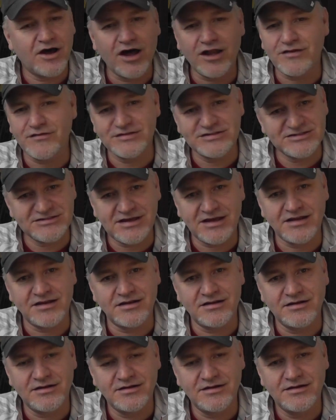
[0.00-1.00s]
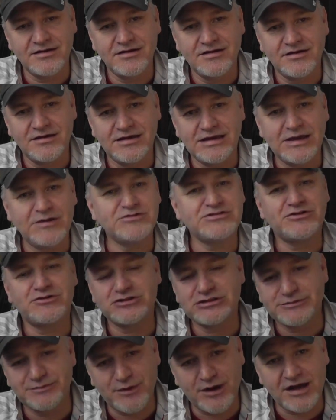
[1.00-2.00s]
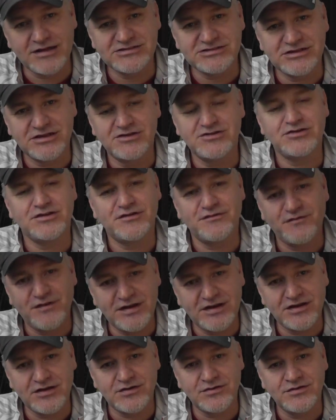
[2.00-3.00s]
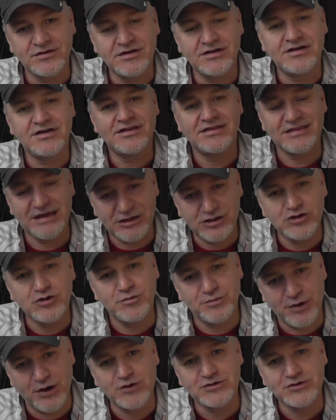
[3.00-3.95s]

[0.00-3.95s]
All of a sudden, it was in response to the video that you